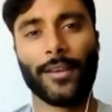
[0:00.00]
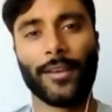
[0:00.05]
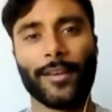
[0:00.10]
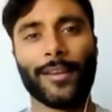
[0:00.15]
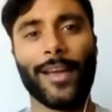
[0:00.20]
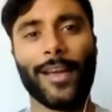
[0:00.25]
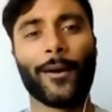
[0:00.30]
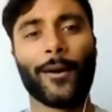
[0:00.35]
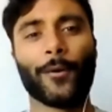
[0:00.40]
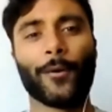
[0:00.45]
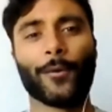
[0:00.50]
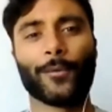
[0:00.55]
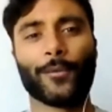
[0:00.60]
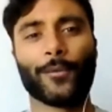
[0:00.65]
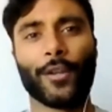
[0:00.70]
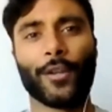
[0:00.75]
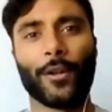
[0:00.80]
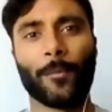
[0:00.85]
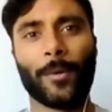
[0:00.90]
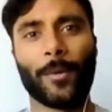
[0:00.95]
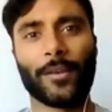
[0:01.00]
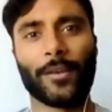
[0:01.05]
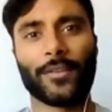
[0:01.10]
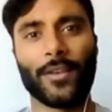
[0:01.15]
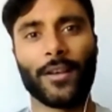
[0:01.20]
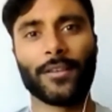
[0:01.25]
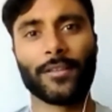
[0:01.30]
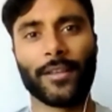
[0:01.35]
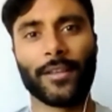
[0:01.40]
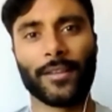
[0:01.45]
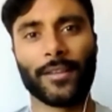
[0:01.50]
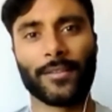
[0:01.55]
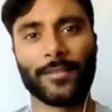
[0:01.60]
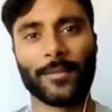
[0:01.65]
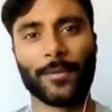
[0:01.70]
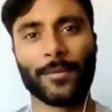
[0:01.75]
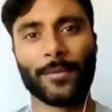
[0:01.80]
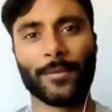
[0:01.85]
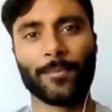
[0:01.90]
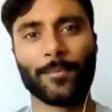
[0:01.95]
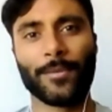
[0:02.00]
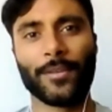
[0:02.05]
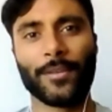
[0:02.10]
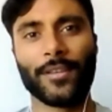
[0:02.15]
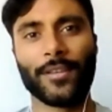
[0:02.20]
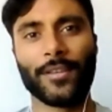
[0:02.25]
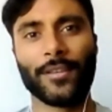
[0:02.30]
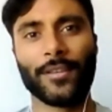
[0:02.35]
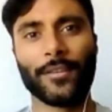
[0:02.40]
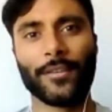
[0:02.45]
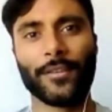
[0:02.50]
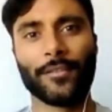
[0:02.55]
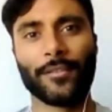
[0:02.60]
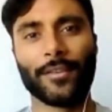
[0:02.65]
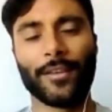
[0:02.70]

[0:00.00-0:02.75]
and now my son gets to be